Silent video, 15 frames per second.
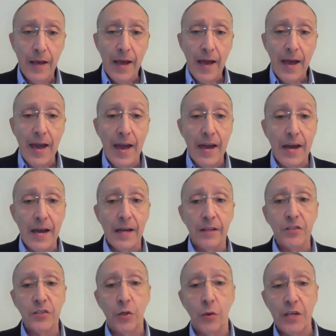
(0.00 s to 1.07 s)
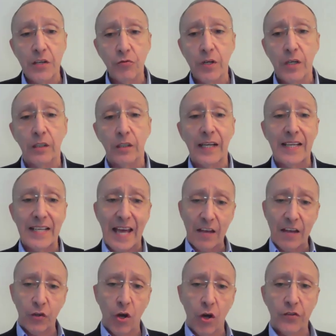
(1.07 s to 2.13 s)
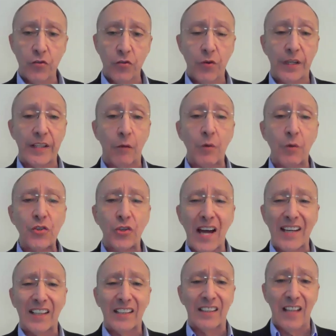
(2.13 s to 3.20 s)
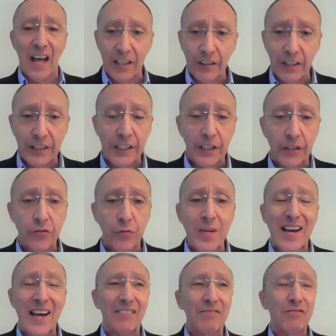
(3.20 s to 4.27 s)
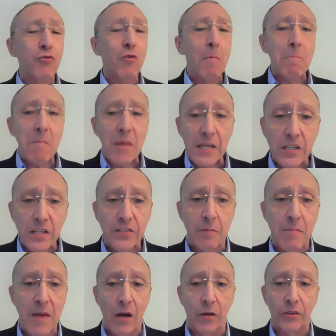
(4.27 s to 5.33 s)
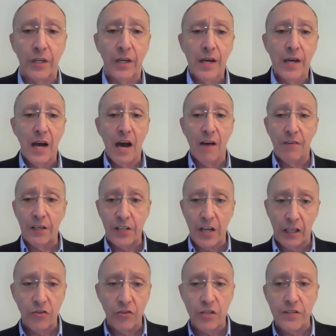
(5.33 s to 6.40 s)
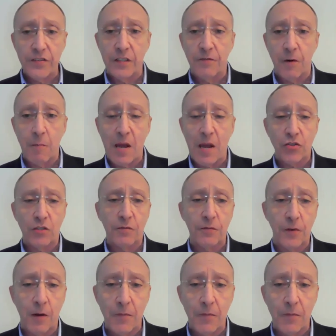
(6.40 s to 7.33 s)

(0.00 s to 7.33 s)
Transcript: And so Israel has concentrated that. We took out a lot of the leaders. We got a tremendous amount of intelligence information from